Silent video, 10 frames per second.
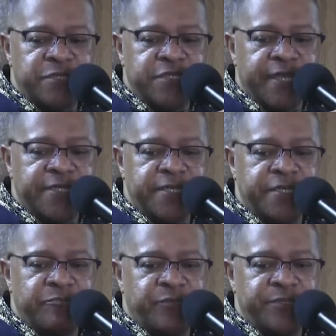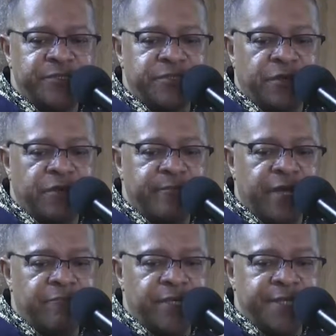much like to hear the preacher talk
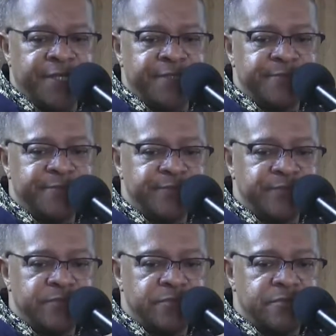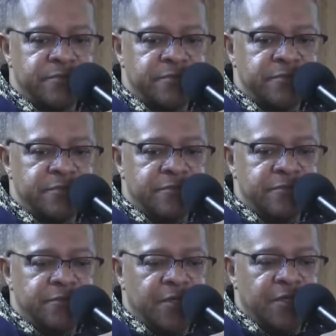about money.
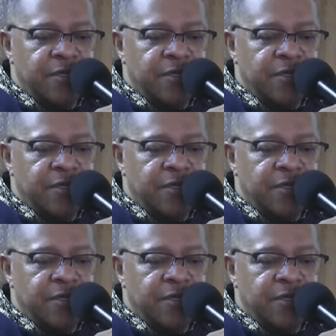Uh,